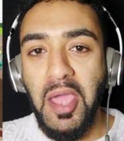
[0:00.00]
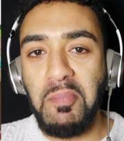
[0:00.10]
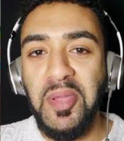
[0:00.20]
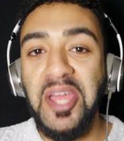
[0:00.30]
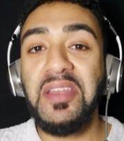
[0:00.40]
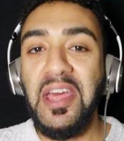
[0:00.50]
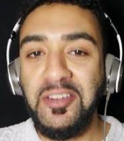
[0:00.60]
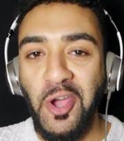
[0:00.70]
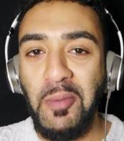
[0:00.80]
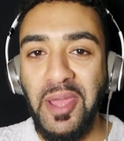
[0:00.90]
pin that
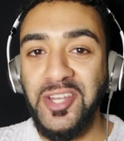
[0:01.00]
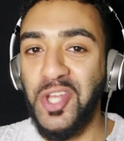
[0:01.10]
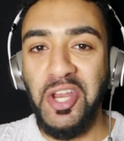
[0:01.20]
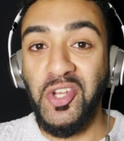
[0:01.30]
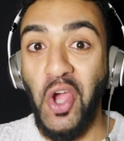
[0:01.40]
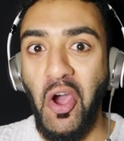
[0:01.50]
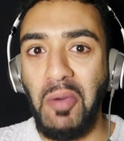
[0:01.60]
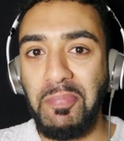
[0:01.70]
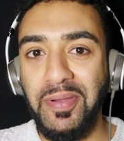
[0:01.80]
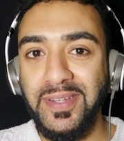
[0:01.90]
comment to the
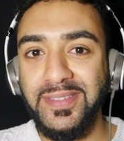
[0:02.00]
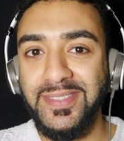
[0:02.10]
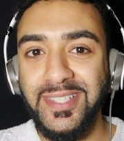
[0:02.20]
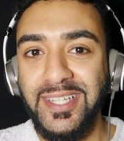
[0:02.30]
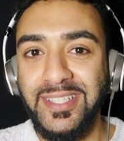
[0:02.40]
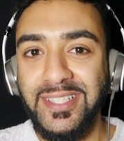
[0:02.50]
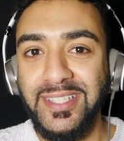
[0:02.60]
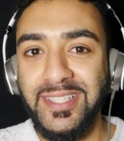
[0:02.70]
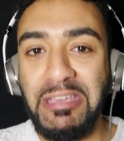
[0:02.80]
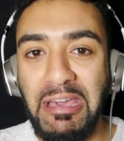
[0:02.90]
top.
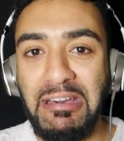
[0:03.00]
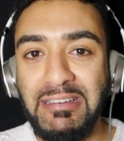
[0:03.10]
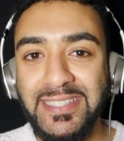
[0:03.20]
Thank you.